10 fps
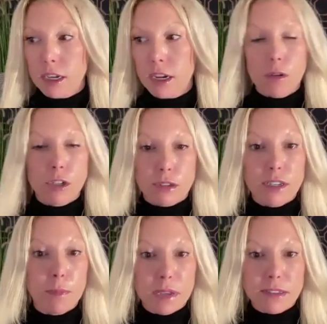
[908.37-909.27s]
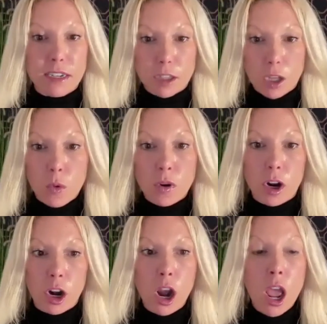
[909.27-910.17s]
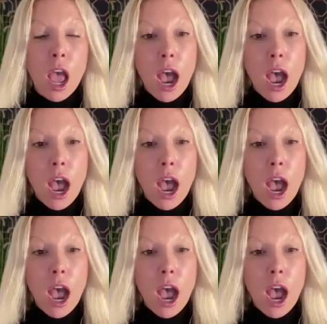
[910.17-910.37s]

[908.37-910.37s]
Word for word: you know, just a business owner,